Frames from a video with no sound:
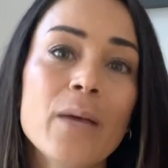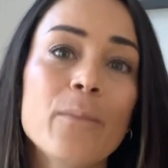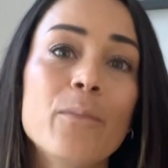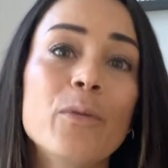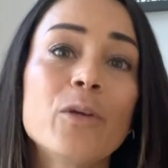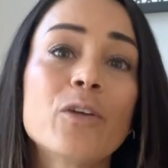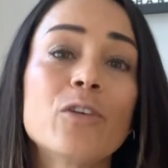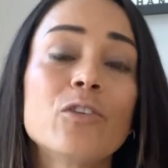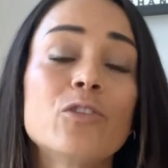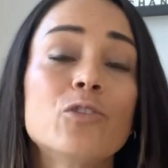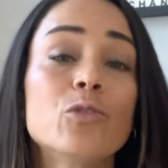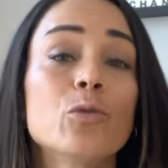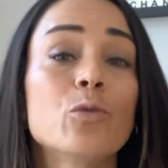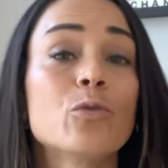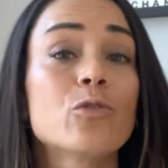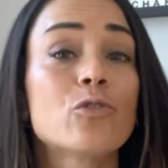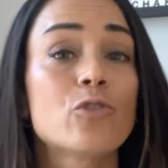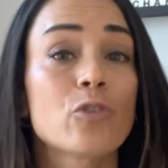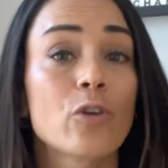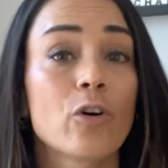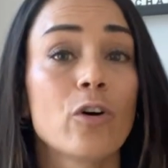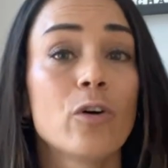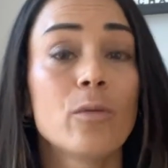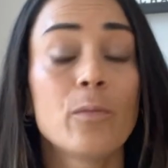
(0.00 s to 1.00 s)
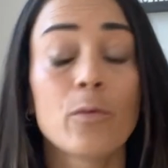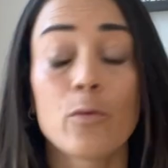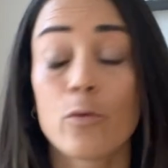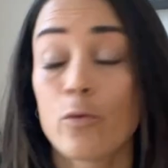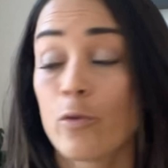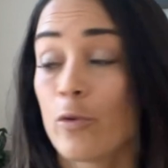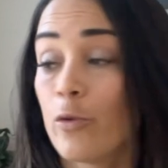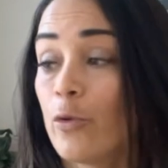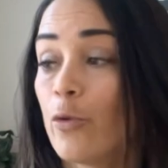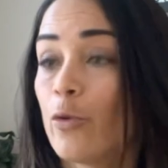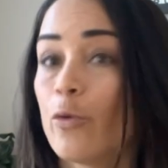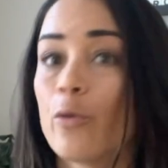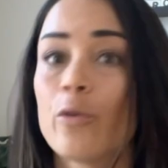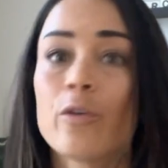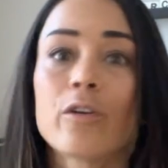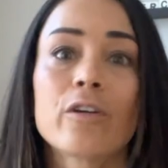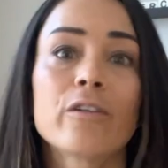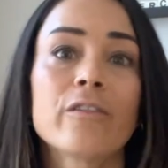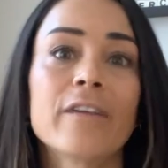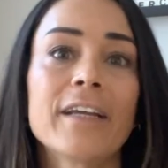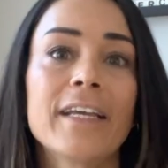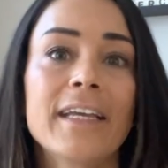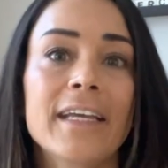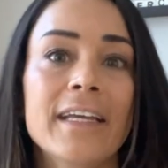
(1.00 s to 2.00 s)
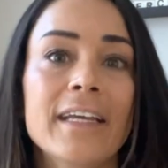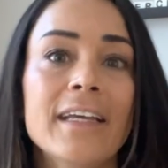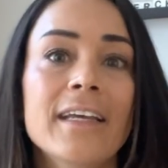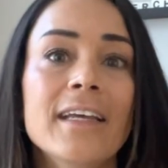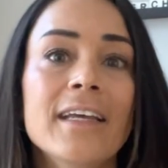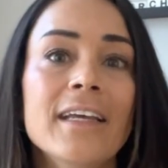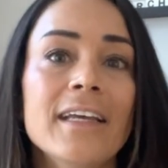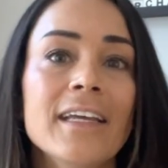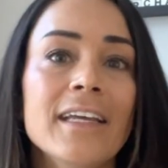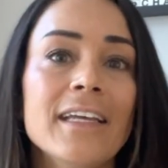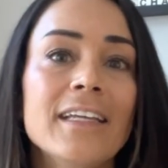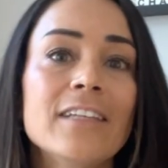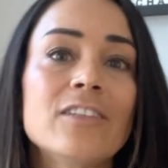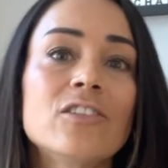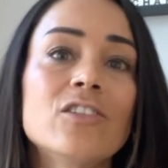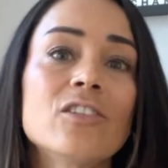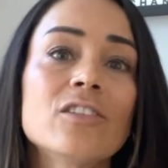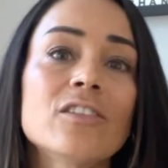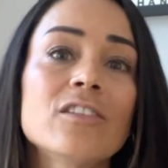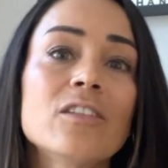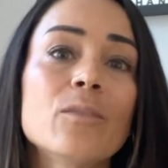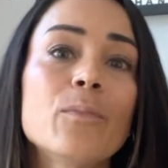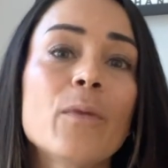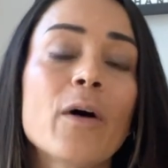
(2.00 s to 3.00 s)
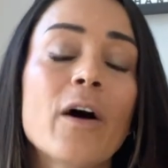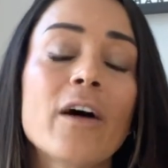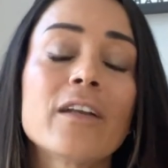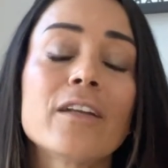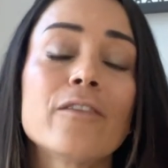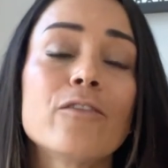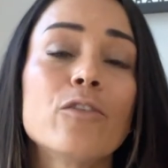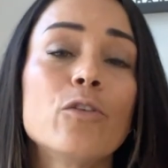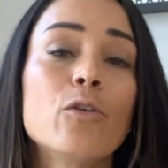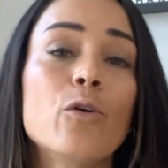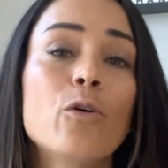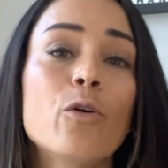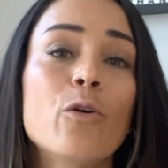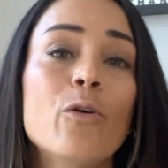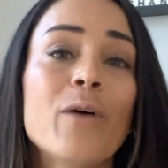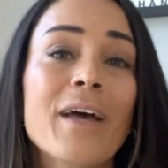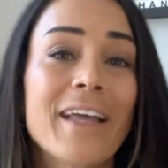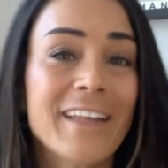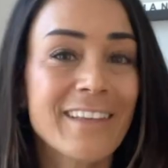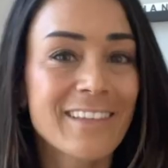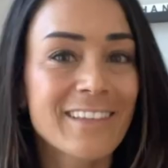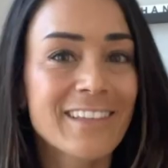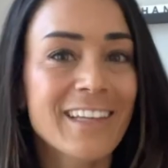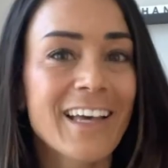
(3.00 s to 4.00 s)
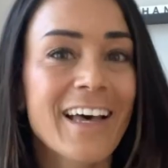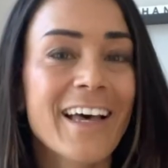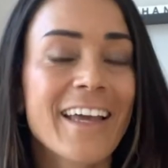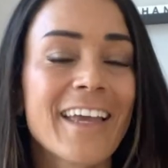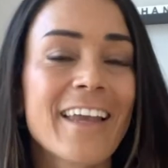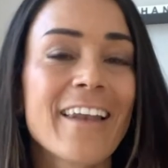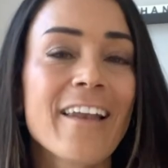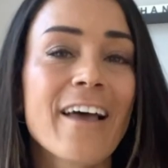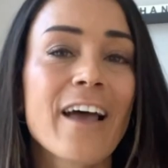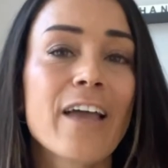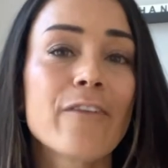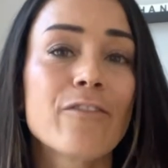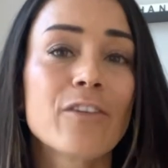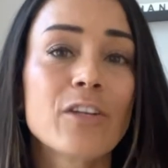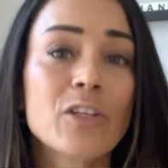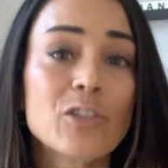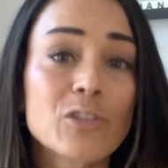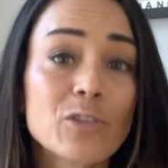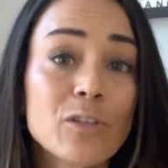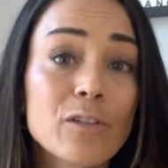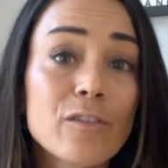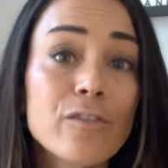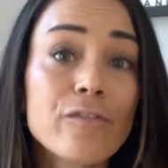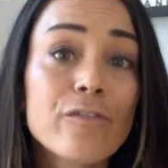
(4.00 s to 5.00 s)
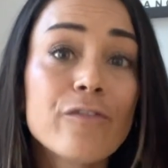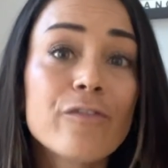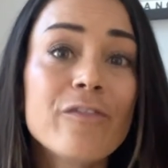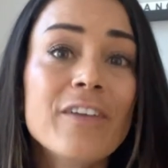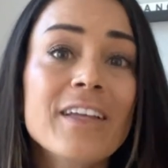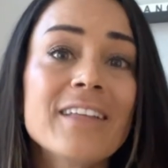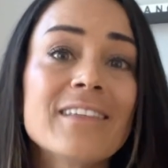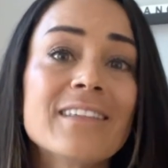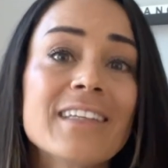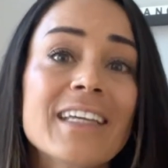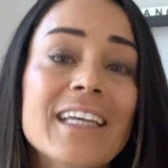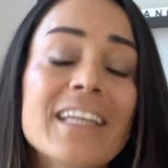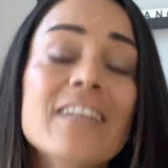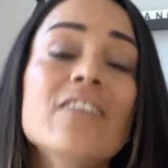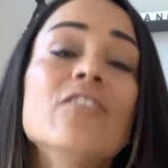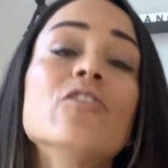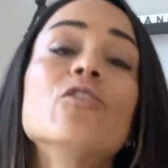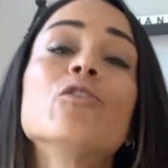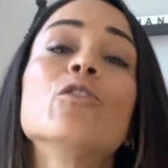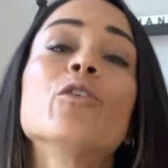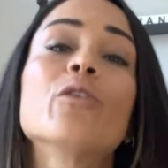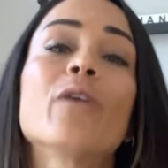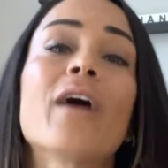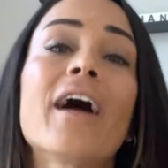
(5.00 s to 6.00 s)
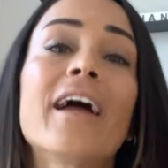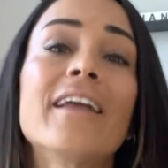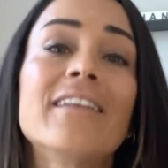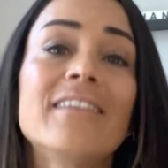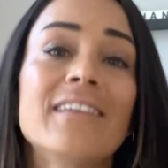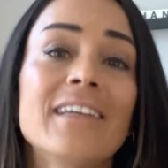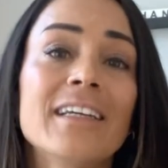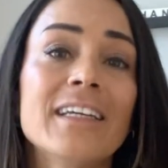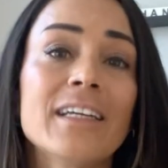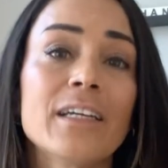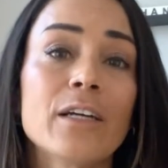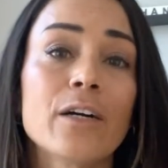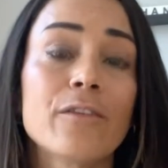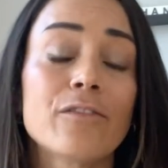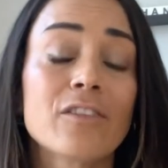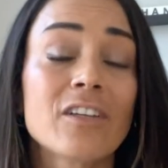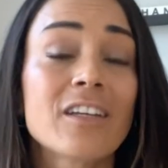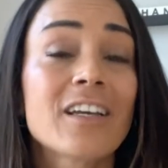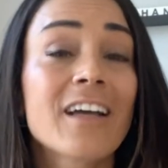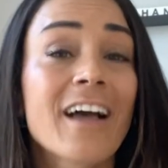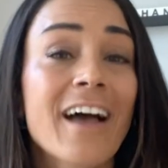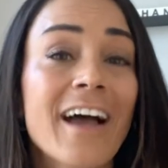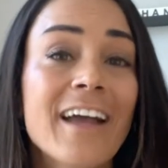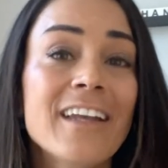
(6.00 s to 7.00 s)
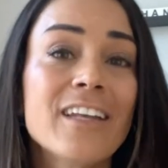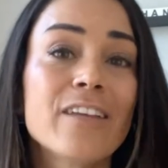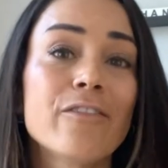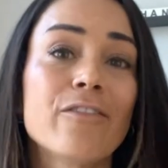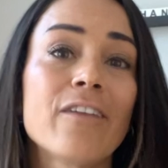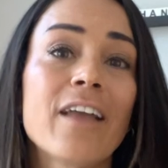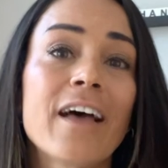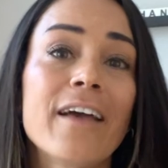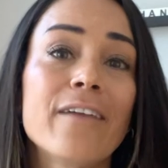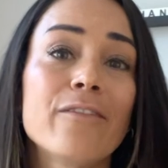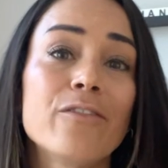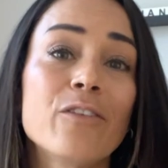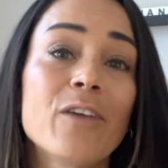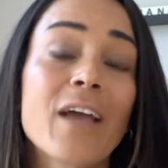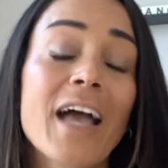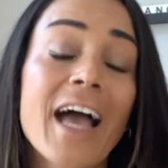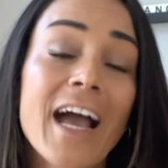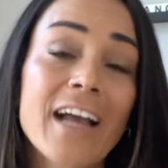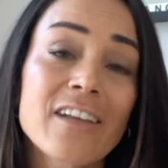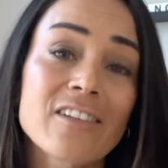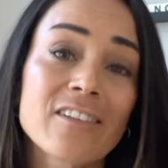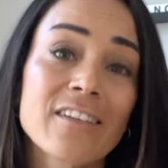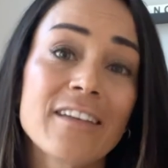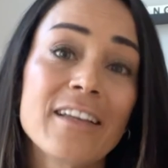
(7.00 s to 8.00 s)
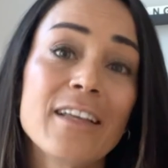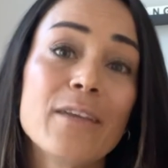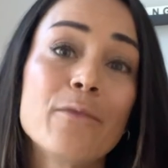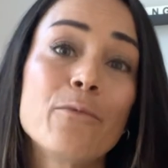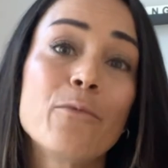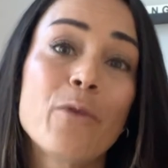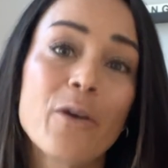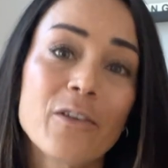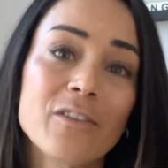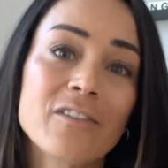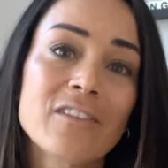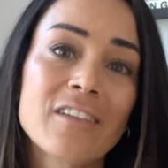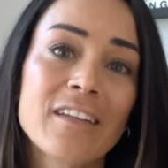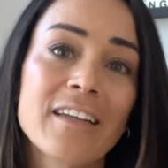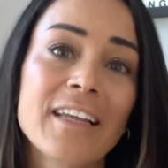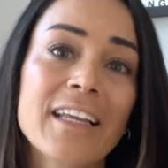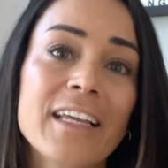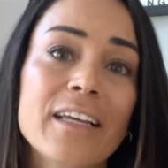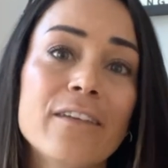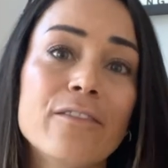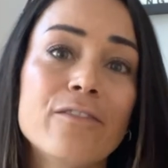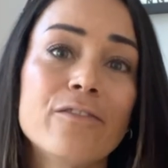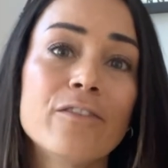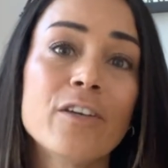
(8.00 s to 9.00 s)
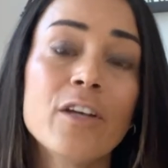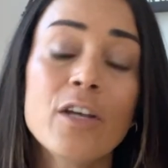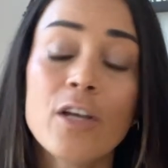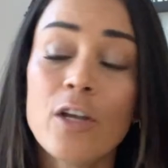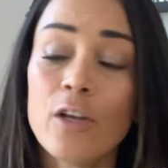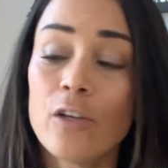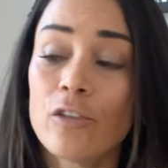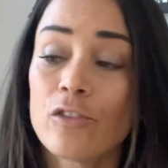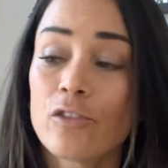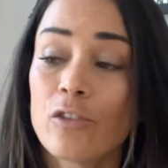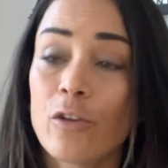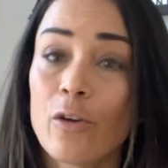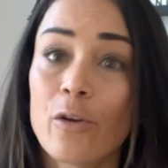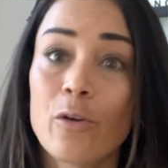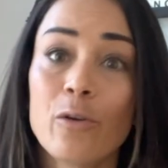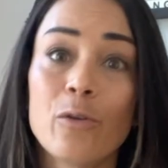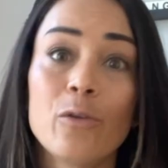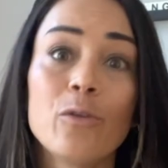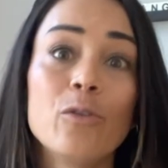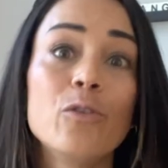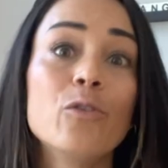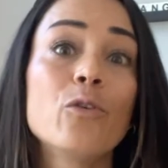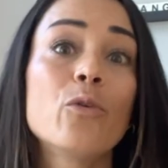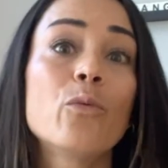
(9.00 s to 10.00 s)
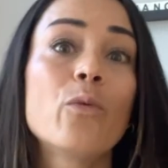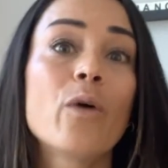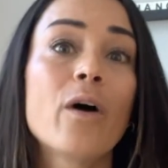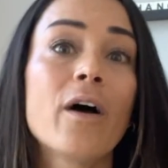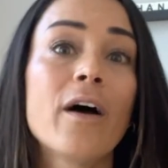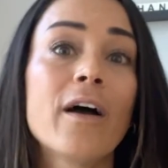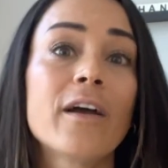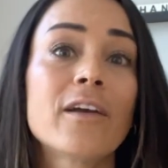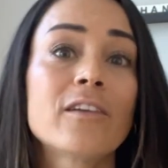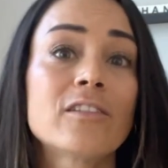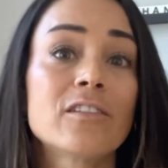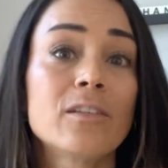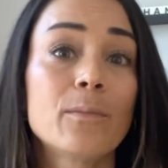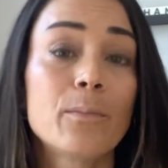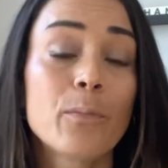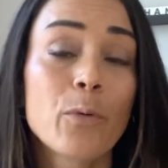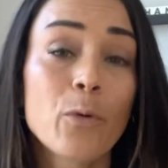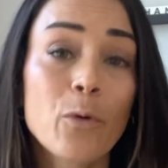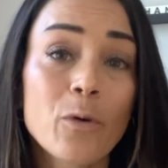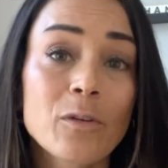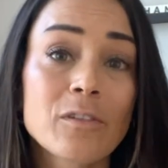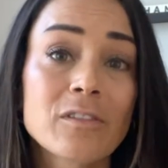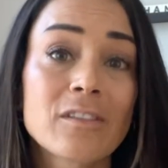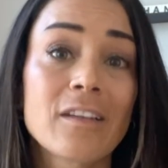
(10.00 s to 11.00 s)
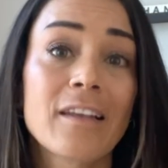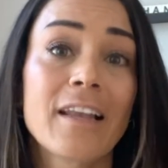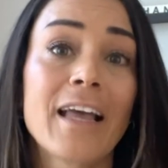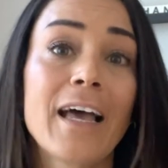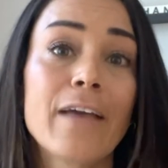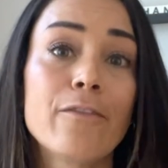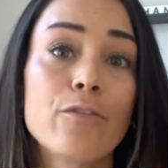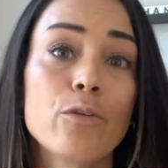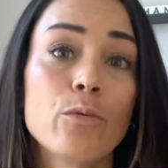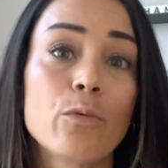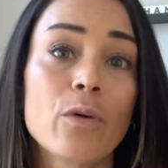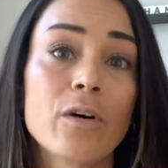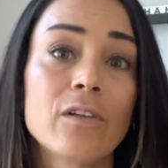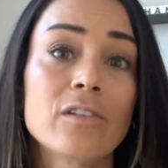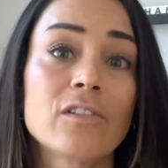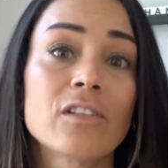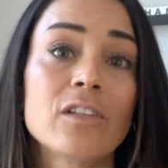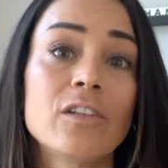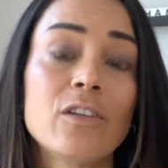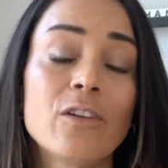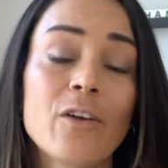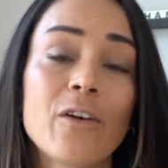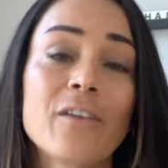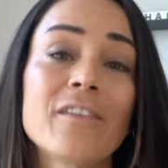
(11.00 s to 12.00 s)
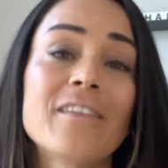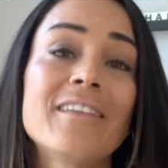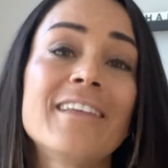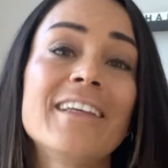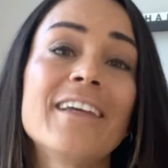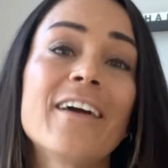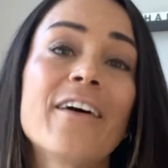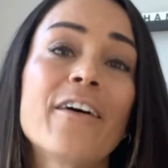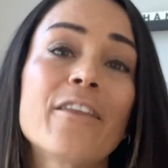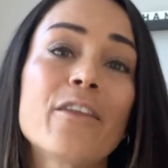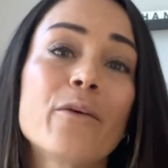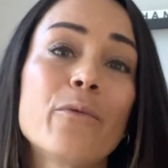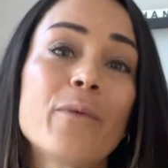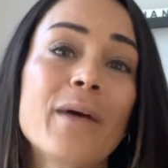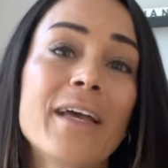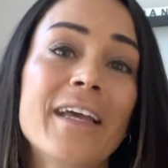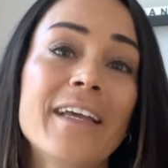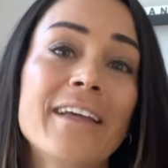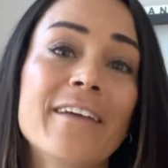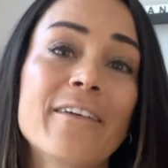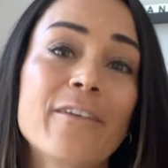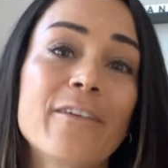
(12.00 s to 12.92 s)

Because your job or your career is just a part of your entire life and it should fit into your idea of the kind of life you actually want to live. So your work supports the life you want, not the other way